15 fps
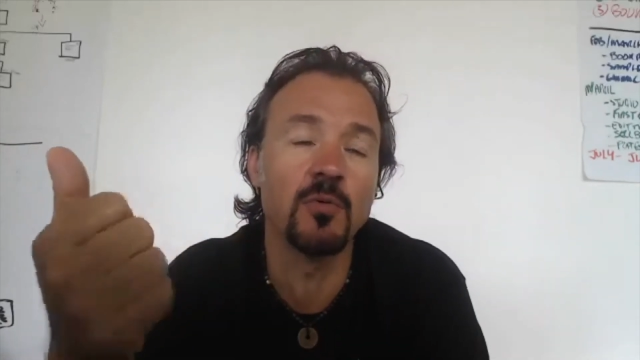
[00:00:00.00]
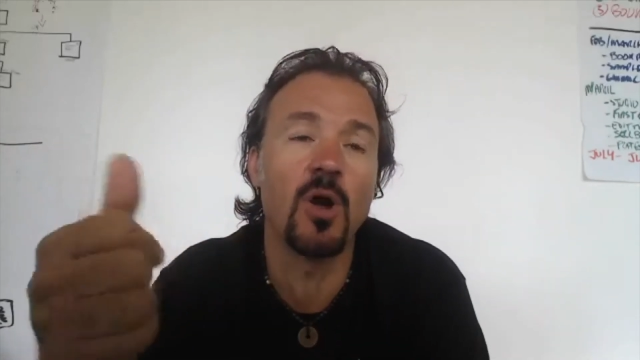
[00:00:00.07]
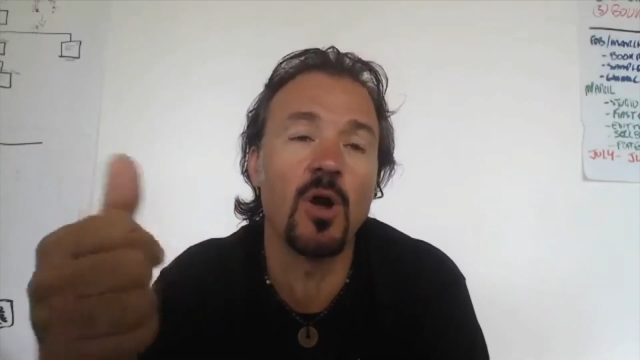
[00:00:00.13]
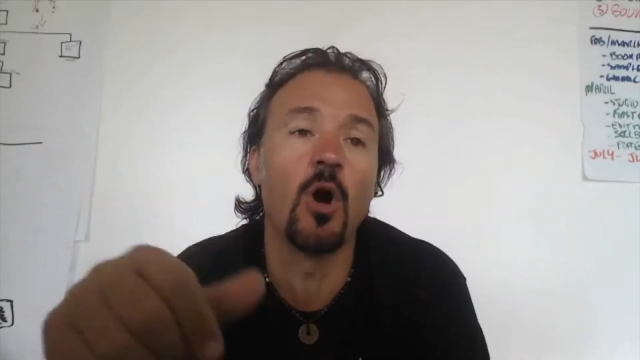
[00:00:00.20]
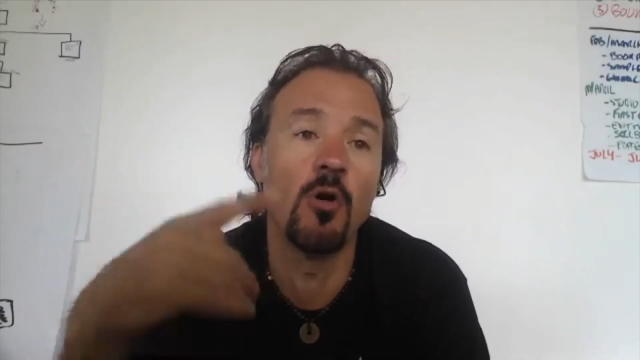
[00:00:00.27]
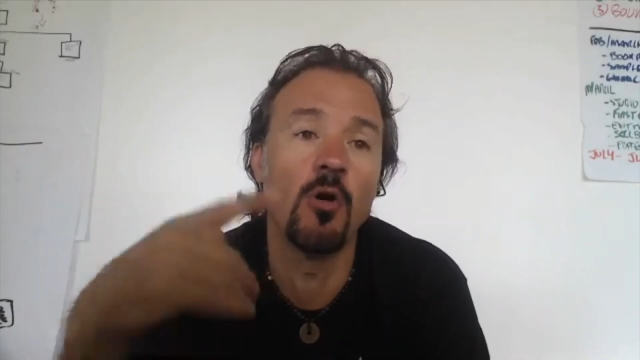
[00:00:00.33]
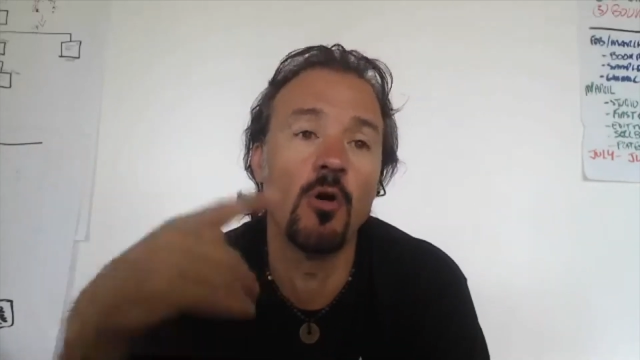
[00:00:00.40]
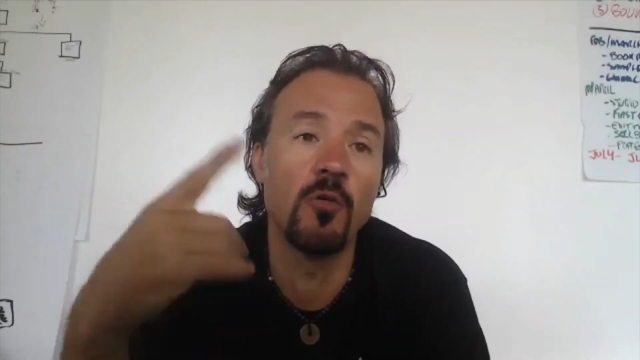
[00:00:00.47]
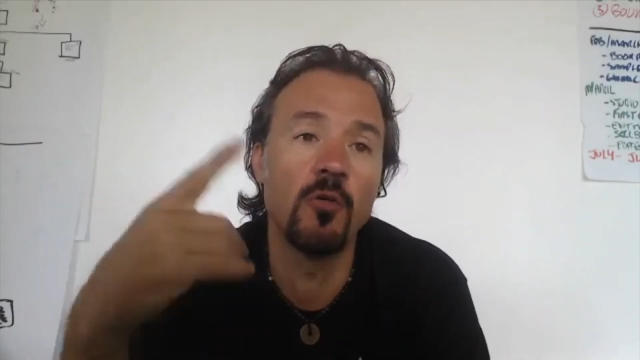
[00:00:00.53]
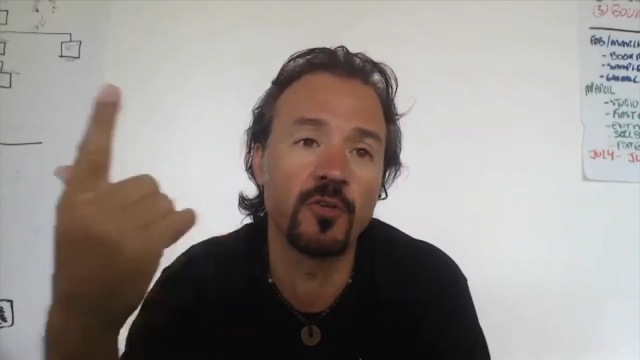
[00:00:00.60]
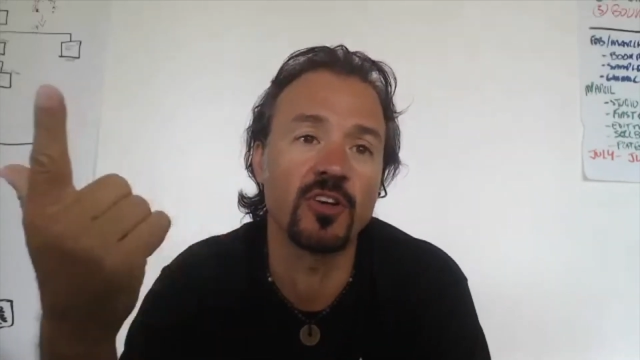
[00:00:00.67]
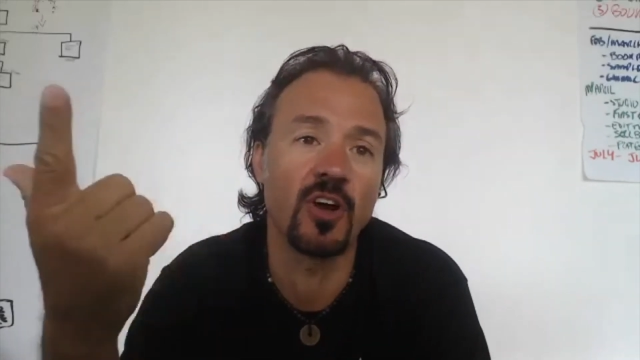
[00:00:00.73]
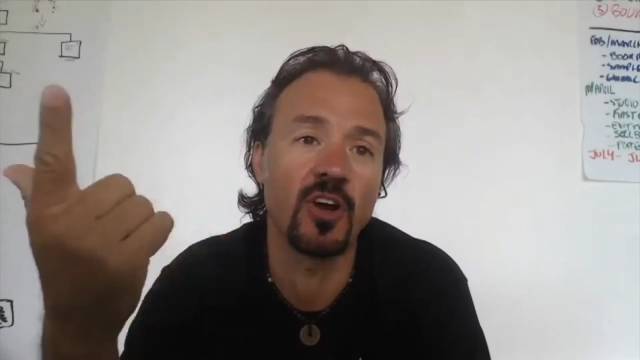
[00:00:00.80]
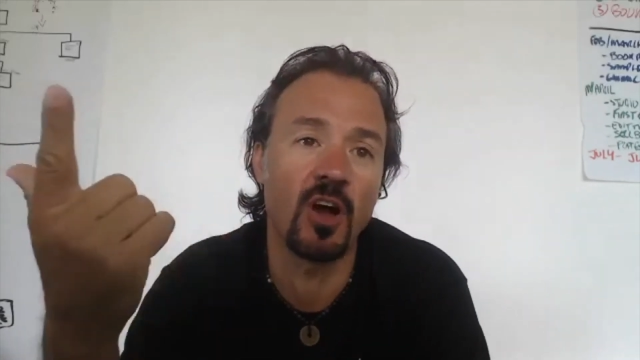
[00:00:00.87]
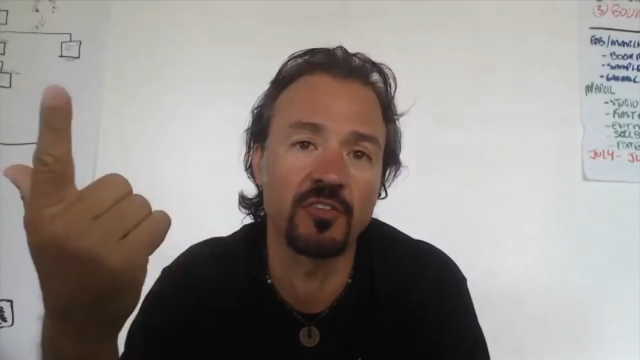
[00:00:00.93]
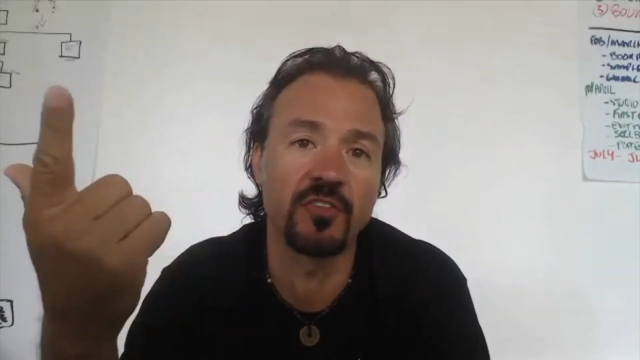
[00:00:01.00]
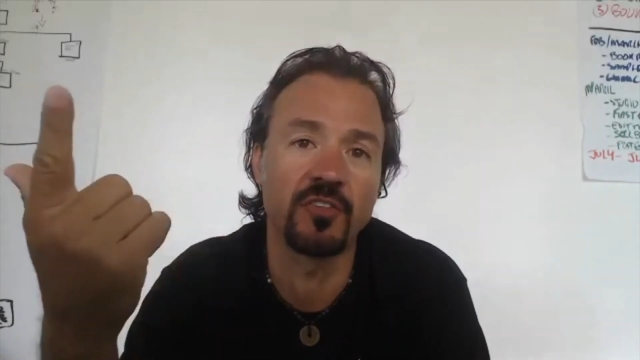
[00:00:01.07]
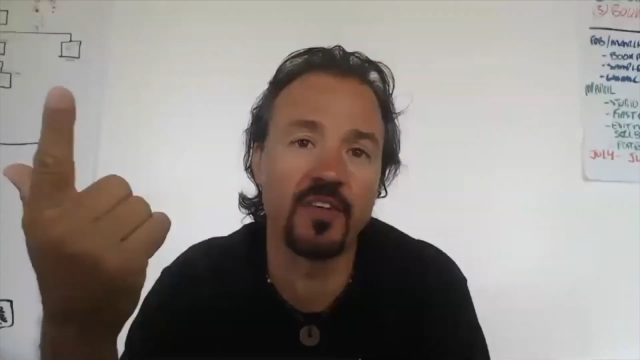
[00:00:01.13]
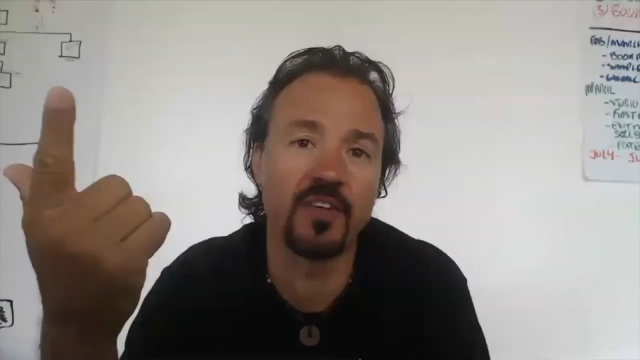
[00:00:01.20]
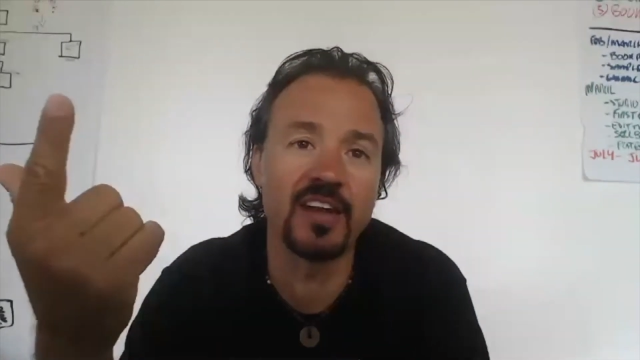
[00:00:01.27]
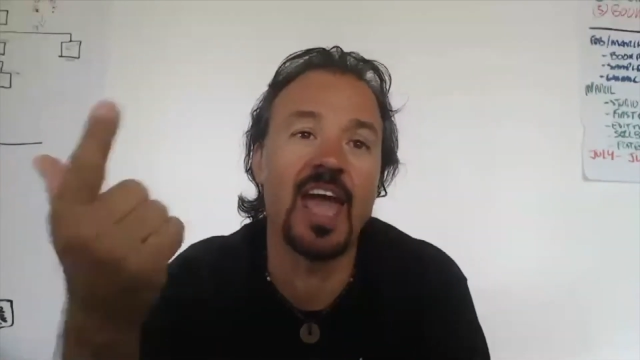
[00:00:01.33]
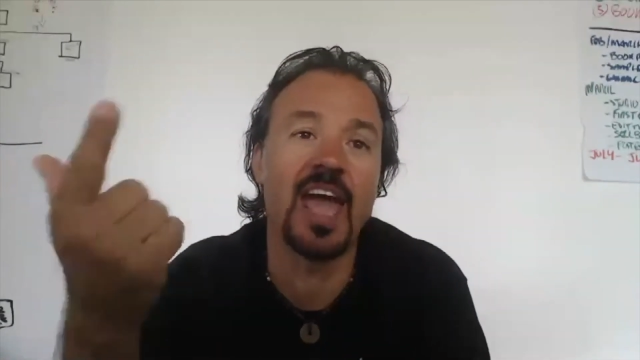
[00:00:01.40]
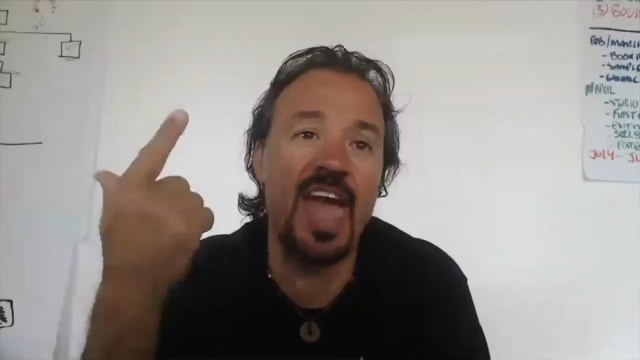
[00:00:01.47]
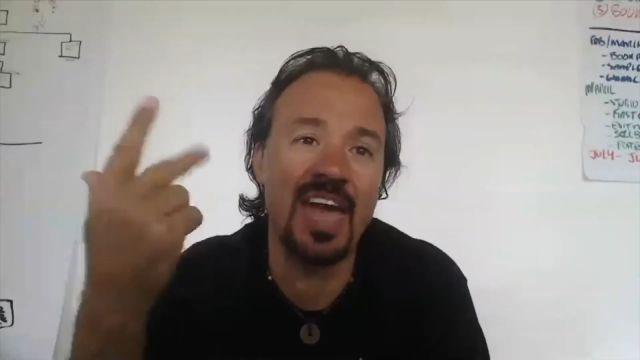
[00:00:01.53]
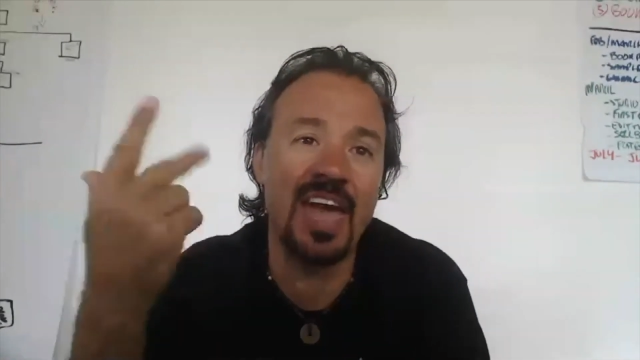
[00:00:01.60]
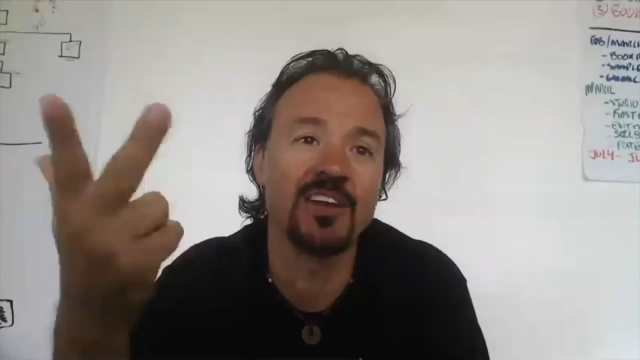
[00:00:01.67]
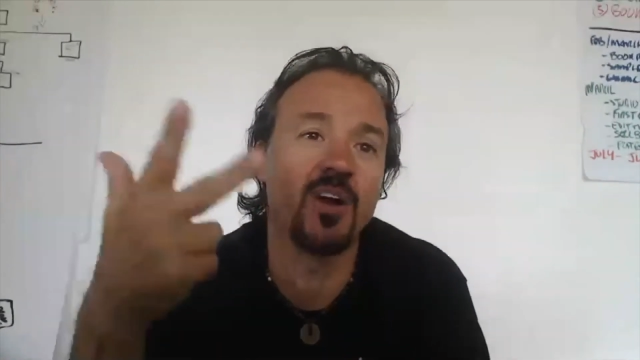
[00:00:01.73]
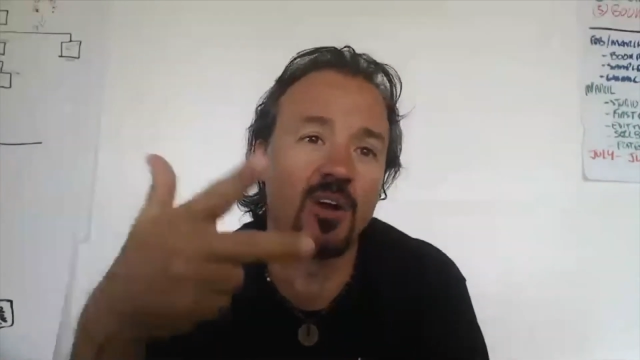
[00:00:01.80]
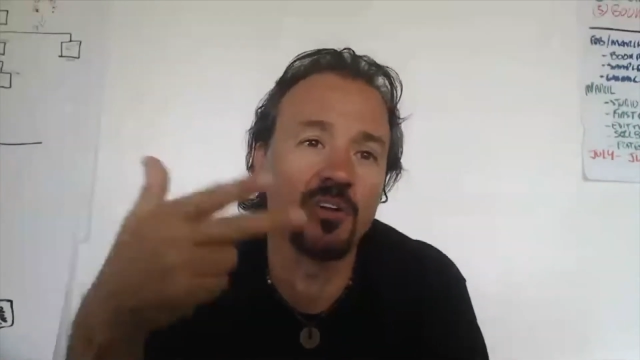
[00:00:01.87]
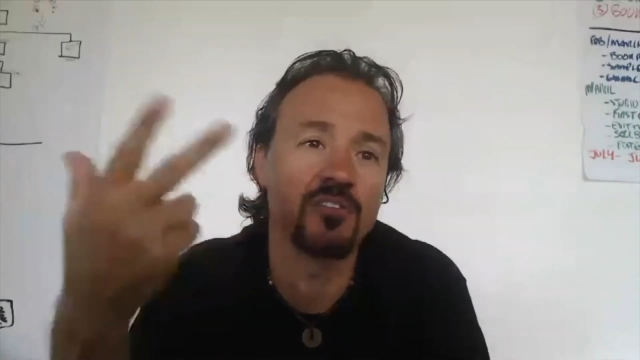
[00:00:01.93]
over-toxified,
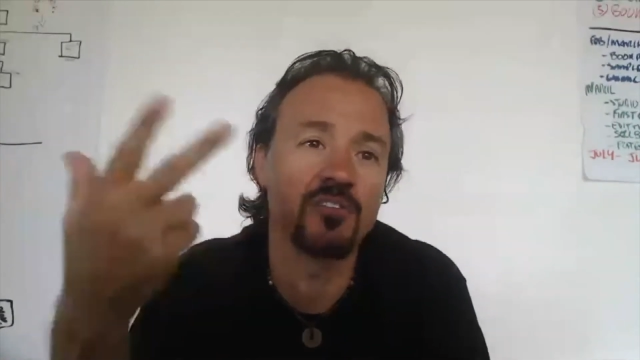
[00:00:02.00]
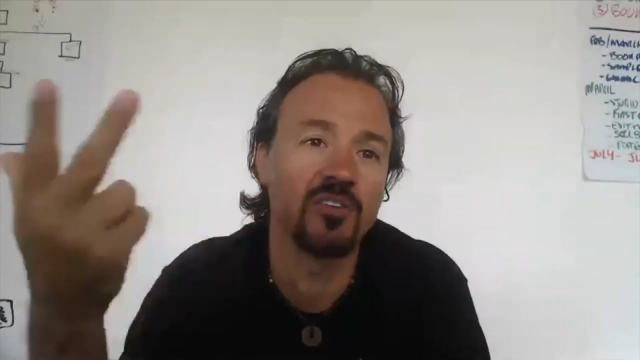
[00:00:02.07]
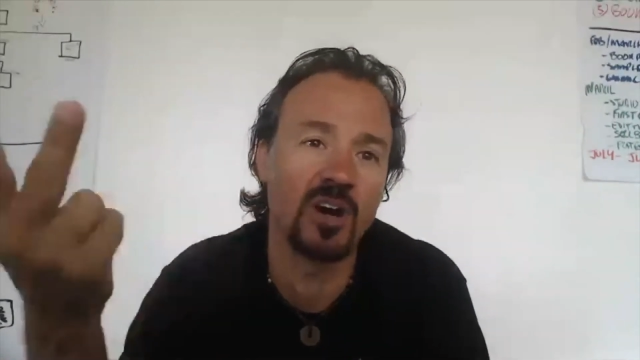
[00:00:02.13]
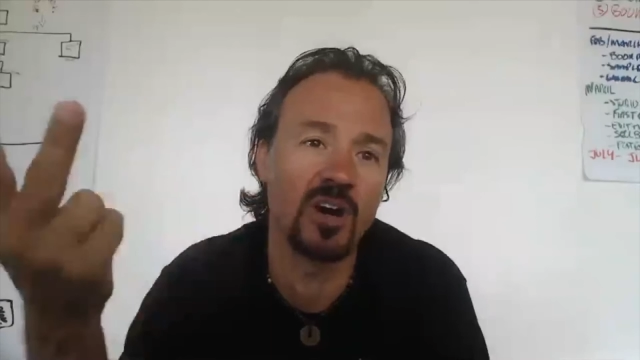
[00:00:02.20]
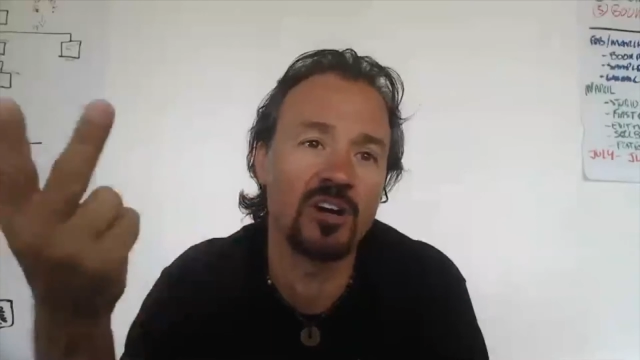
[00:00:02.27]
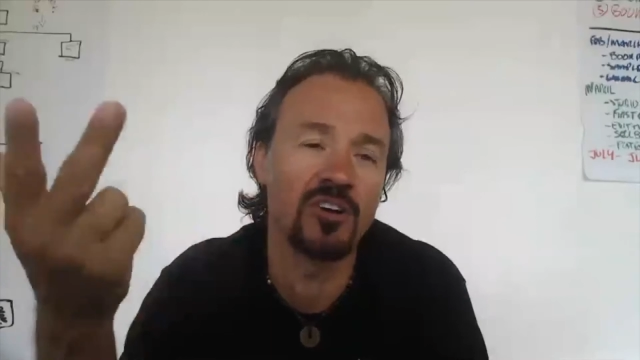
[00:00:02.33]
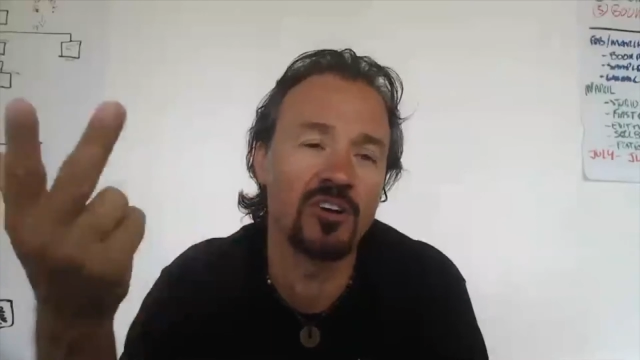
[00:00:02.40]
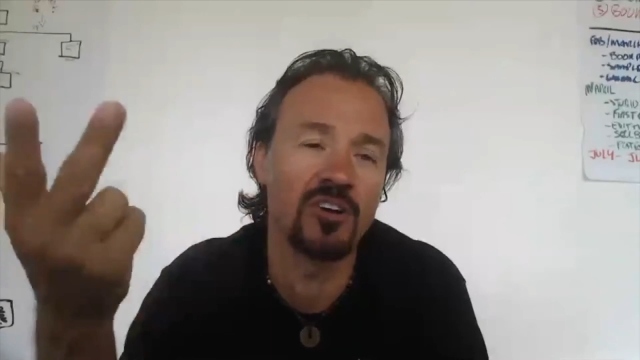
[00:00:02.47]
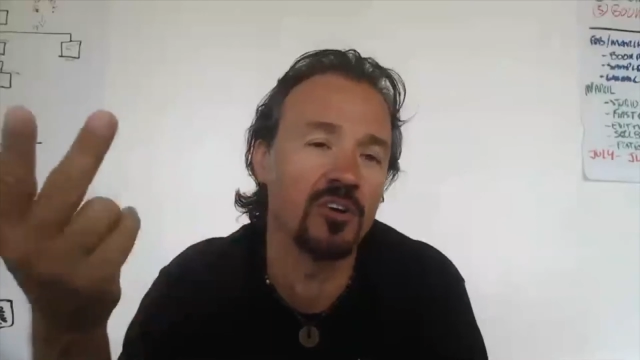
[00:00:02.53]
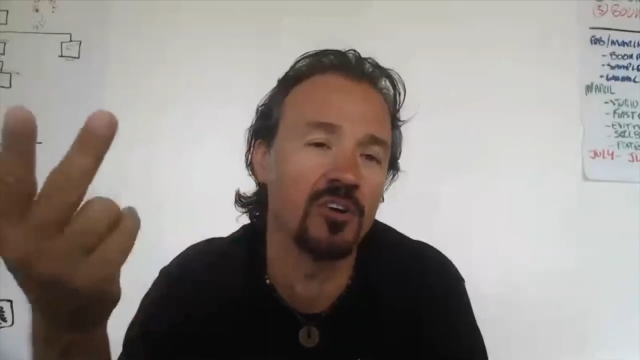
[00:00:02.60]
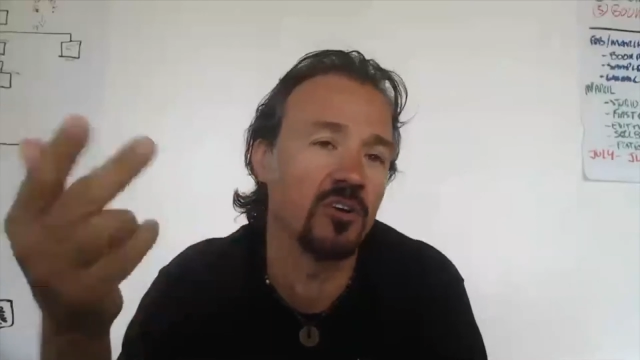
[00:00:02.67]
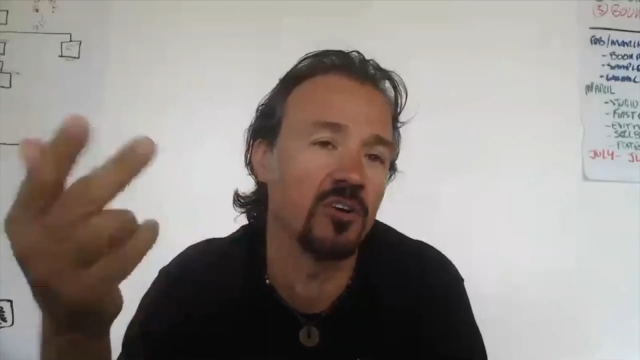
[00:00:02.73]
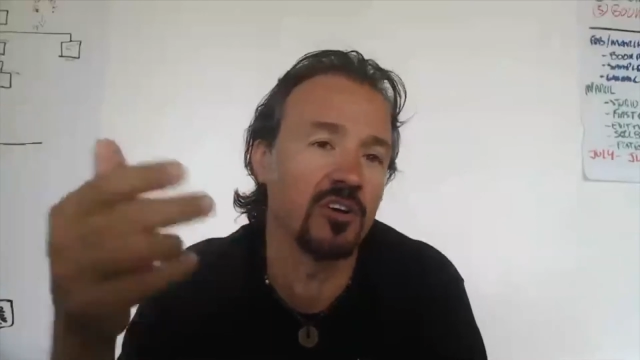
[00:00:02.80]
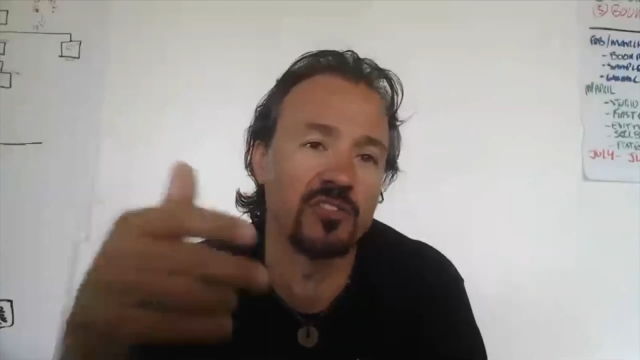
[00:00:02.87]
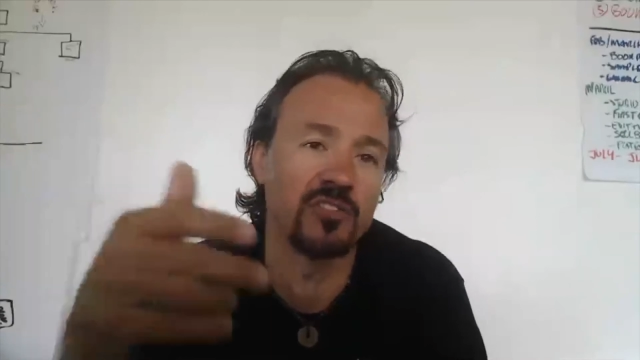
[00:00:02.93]
and also undernourished,